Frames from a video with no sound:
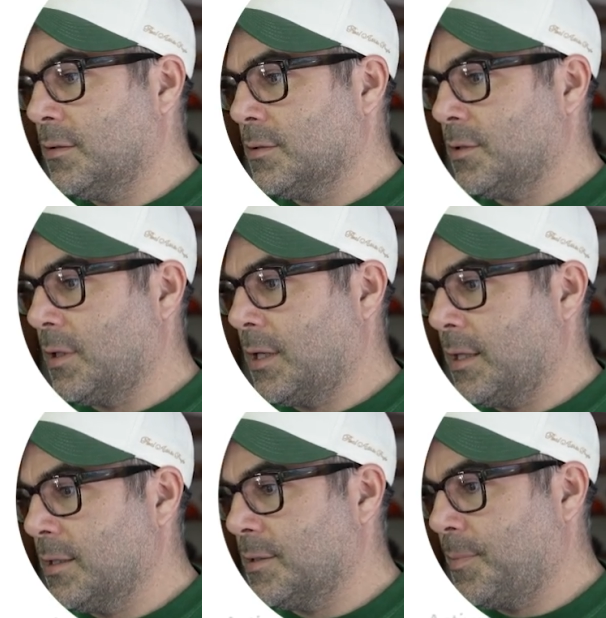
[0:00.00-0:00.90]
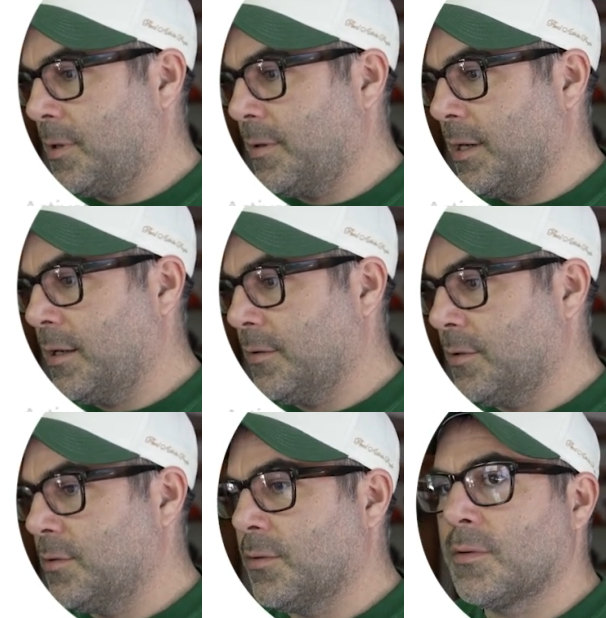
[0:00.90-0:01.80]
So like on this part right here,
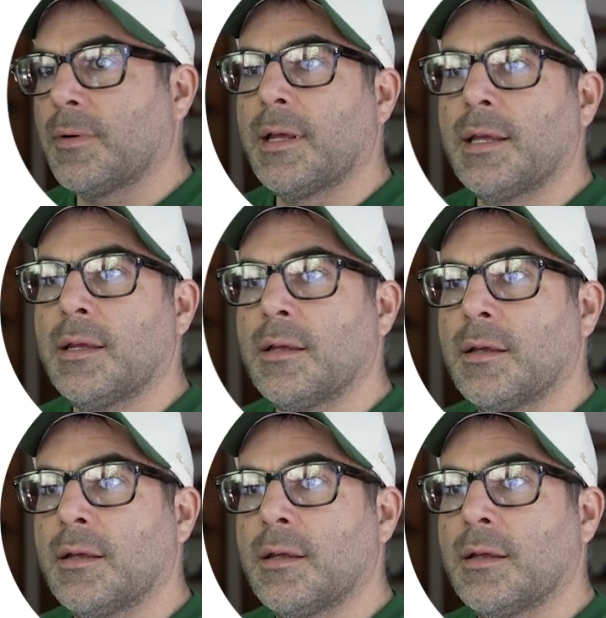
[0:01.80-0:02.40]
the doorway.